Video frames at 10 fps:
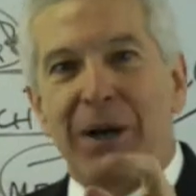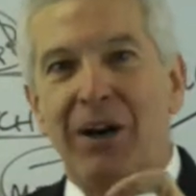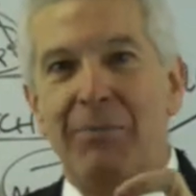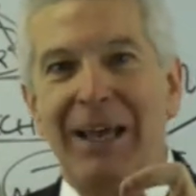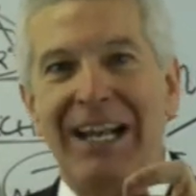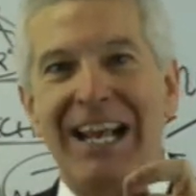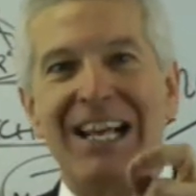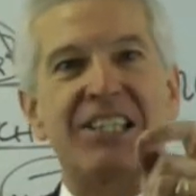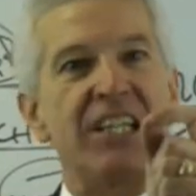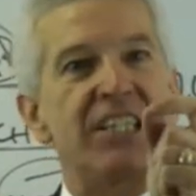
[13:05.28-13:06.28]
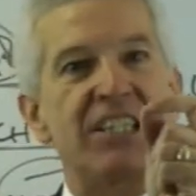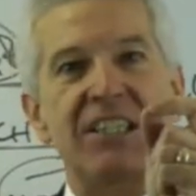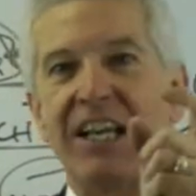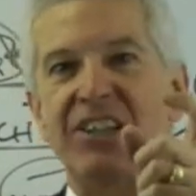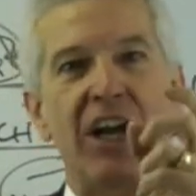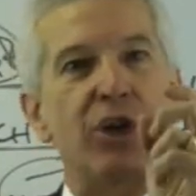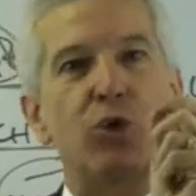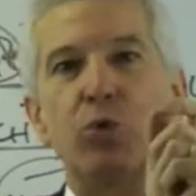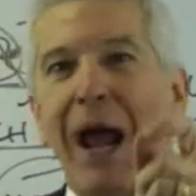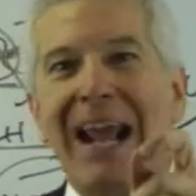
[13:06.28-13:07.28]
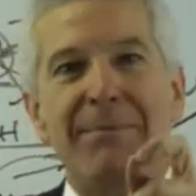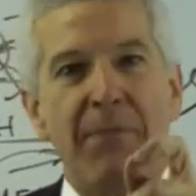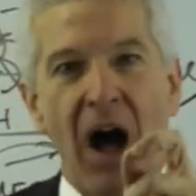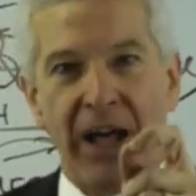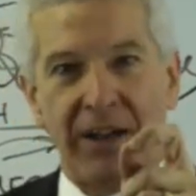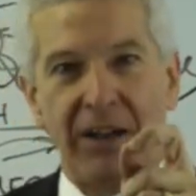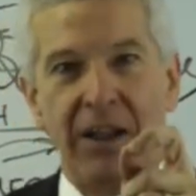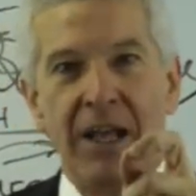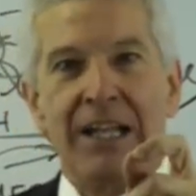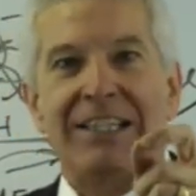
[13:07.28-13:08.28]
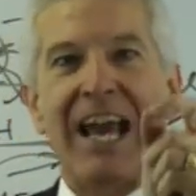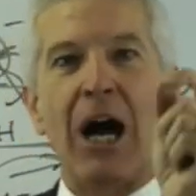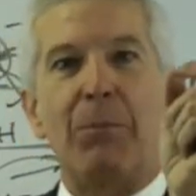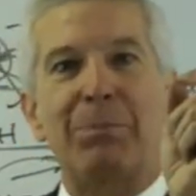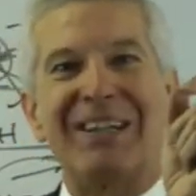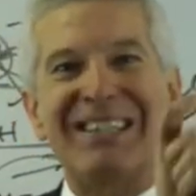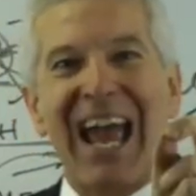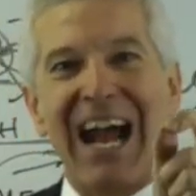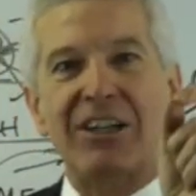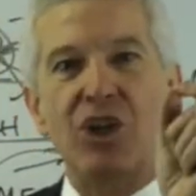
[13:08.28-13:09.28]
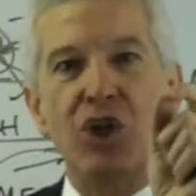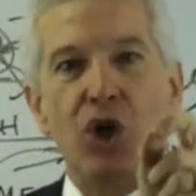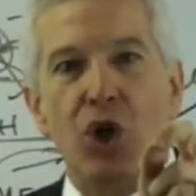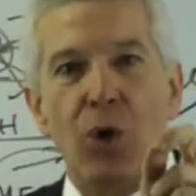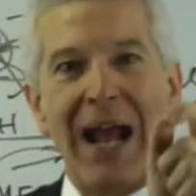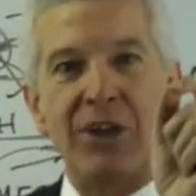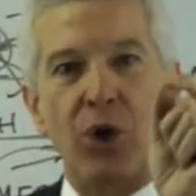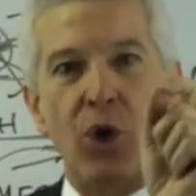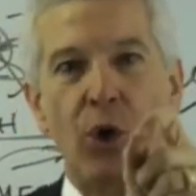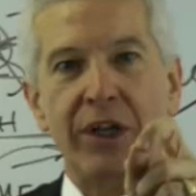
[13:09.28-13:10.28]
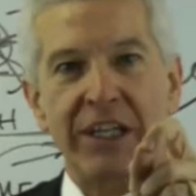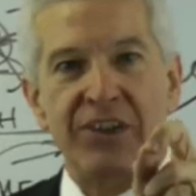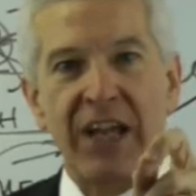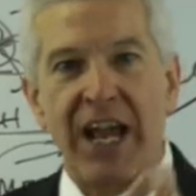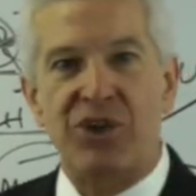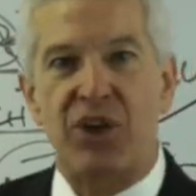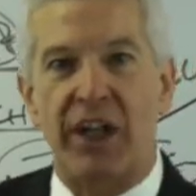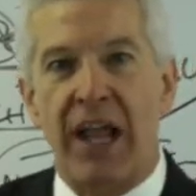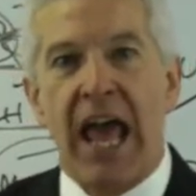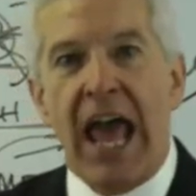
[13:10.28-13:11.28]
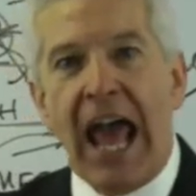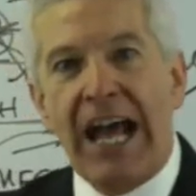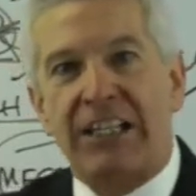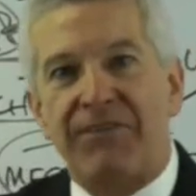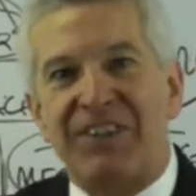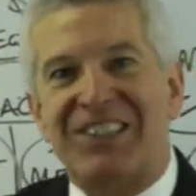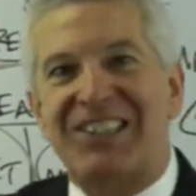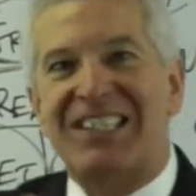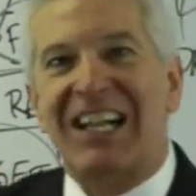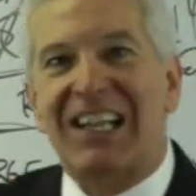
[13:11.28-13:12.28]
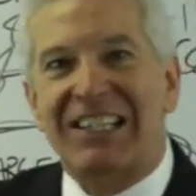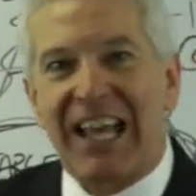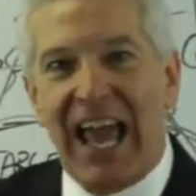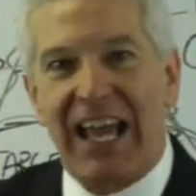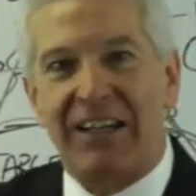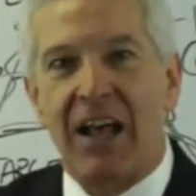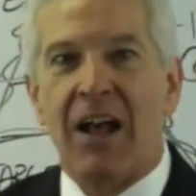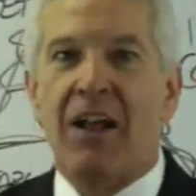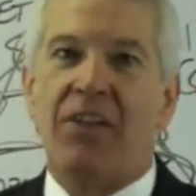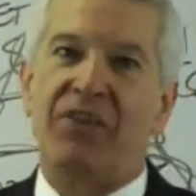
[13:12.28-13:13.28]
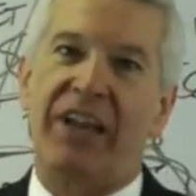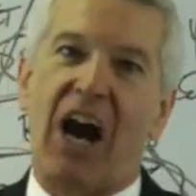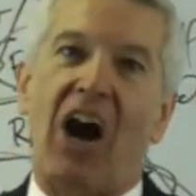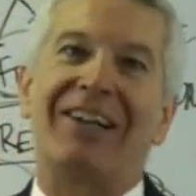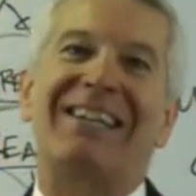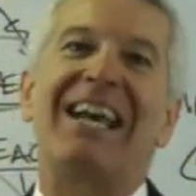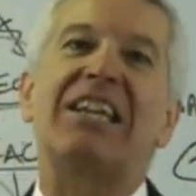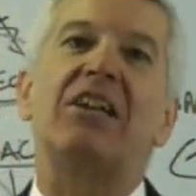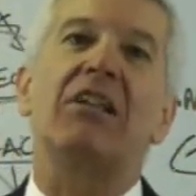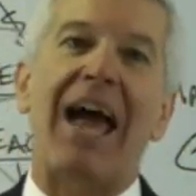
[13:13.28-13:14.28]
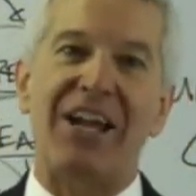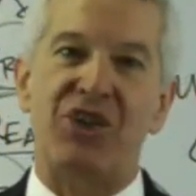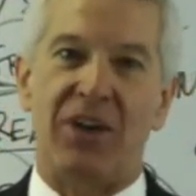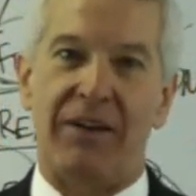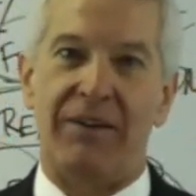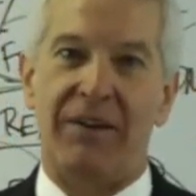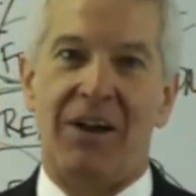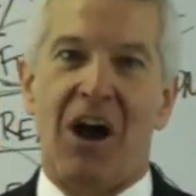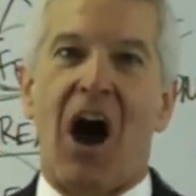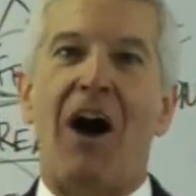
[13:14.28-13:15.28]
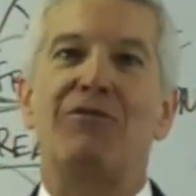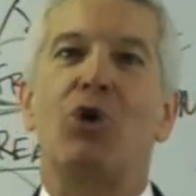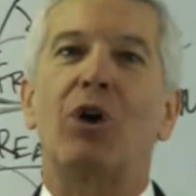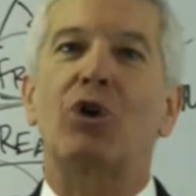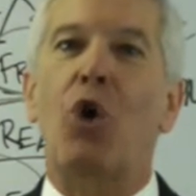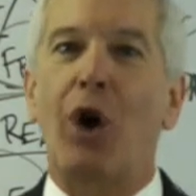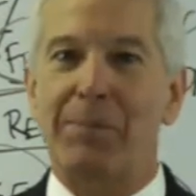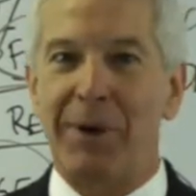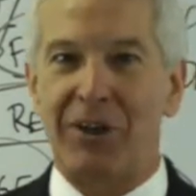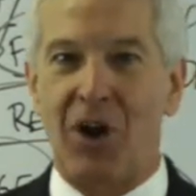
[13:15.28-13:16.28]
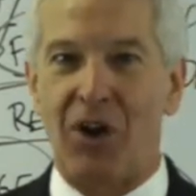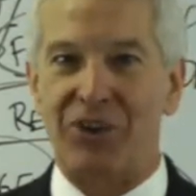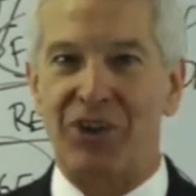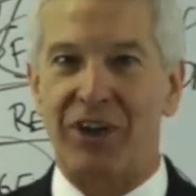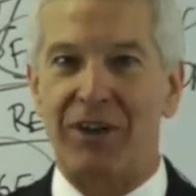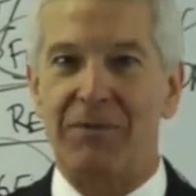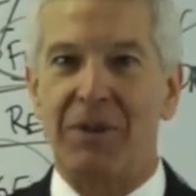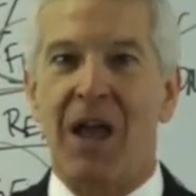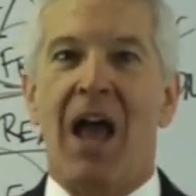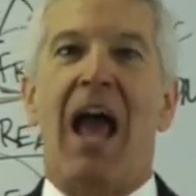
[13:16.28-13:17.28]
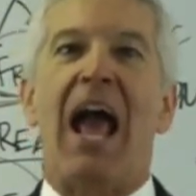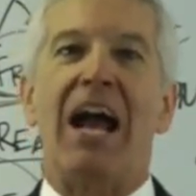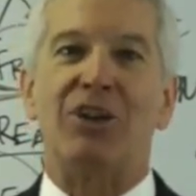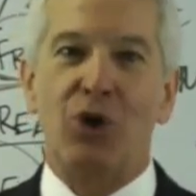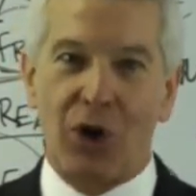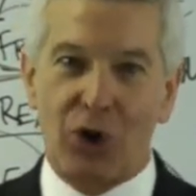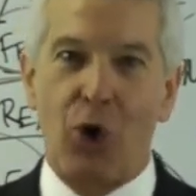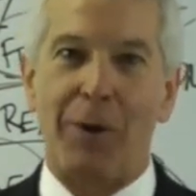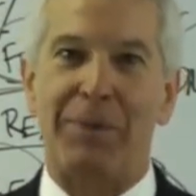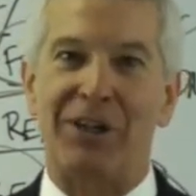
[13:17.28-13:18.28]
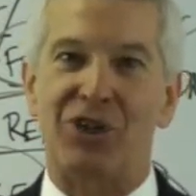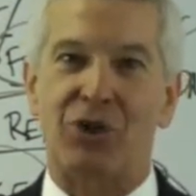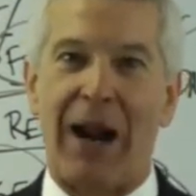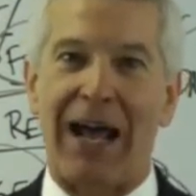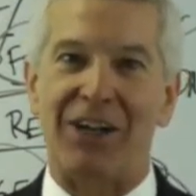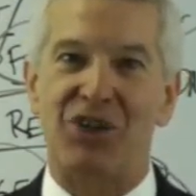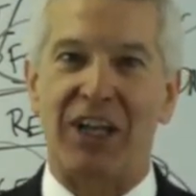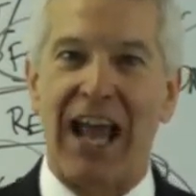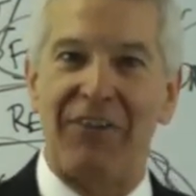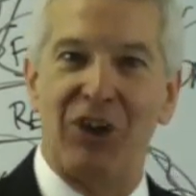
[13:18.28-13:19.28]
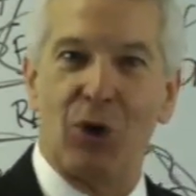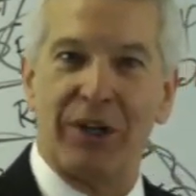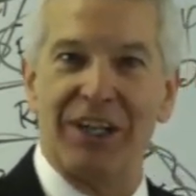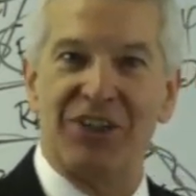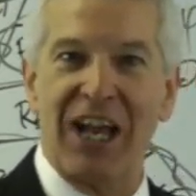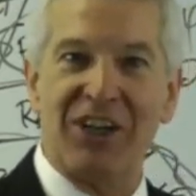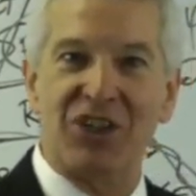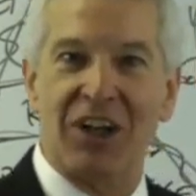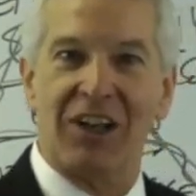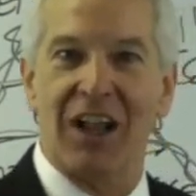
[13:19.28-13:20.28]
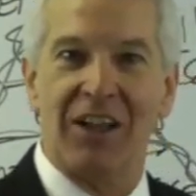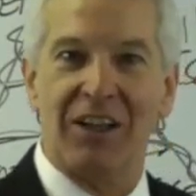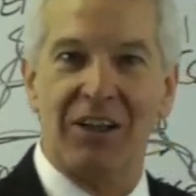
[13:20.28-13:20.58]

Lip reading: pyramid is a great model to help protect you and your organization and to facilitate the articulation of your corporate culture and your corporate strategy at the organizational,